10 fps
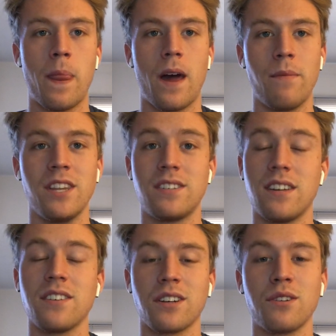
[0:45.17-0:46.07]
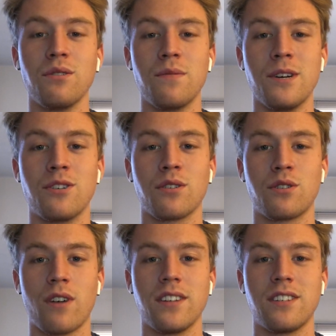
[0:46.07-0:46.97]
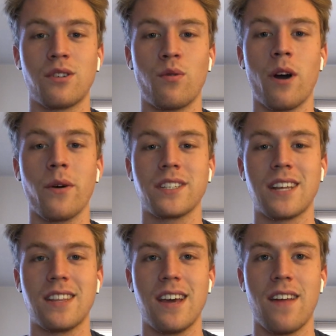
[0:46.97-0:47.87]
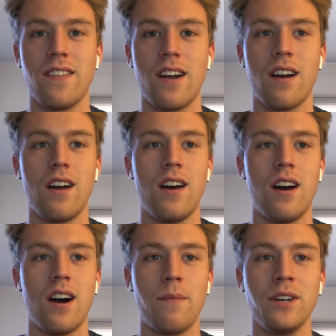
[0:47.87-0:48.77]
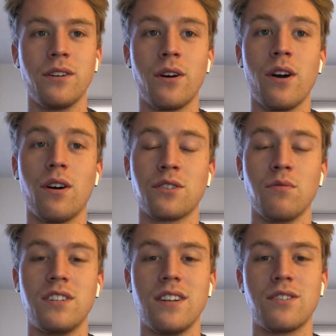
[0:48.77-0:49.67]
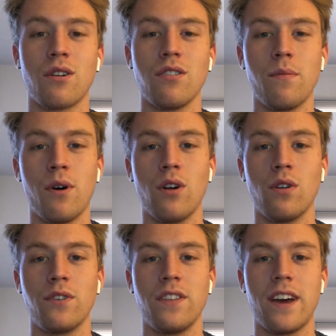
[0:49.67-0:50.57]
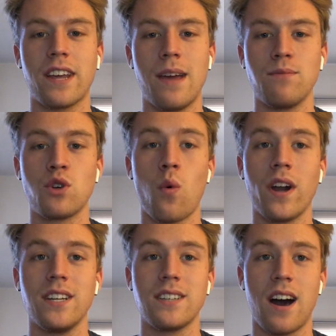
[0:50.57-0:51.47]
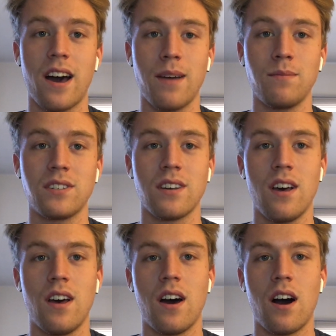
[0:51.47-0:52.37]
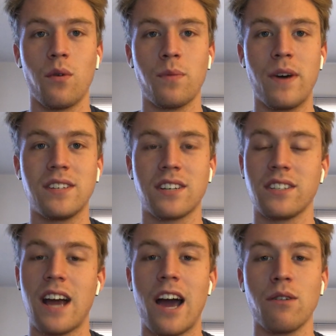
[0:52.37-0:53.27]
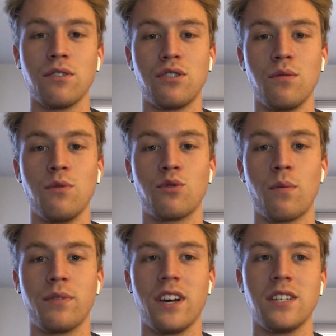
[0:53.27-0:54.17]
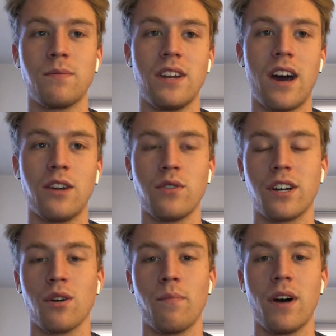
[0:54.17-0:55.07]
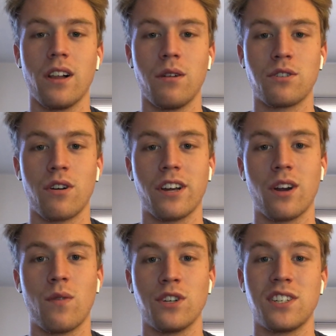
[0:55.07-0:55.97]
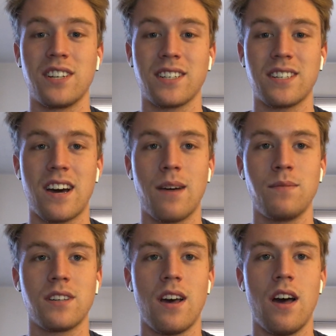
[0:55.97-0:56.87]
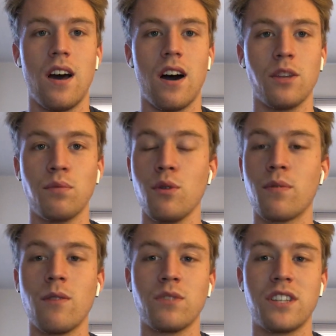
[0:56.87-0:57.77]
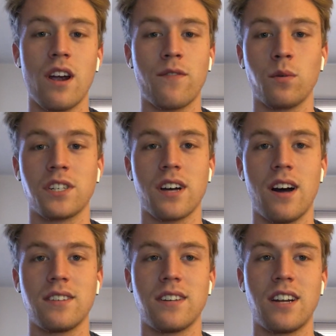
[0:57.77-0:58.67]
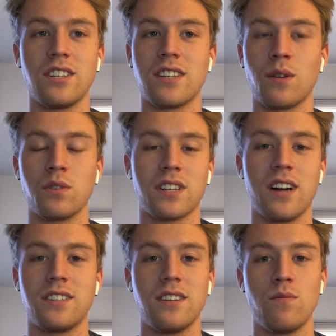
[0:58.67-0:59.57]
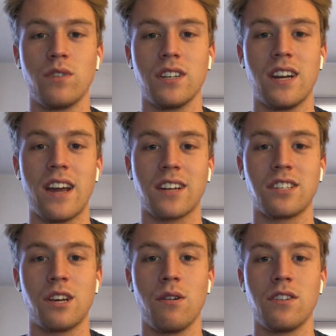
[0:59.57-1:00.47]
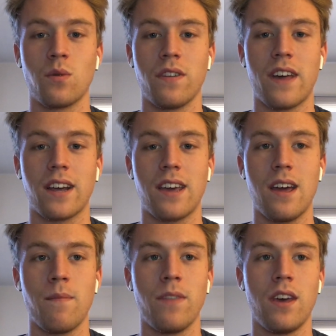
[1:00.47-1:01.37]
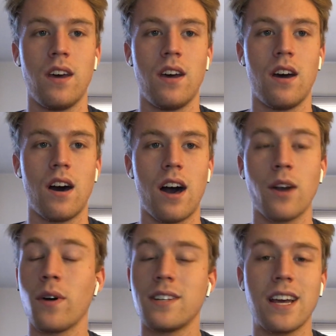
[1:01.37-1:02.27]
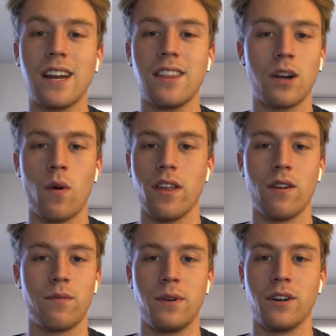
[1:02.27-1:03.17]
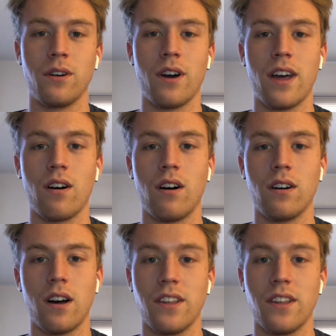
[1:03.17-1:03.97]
And this does include Demetric Trice's heroics at the end there. Illinois also did turn the ball over in that game 20 times, with basically Ayo Dosumnu's replacement and Andre Curbelo turning it over 6 times. The blueprint was there for Wisconsin. I just think Wisconsin really didn't execute it to win that game. I don't want to take anything away, though, from Illinois at all.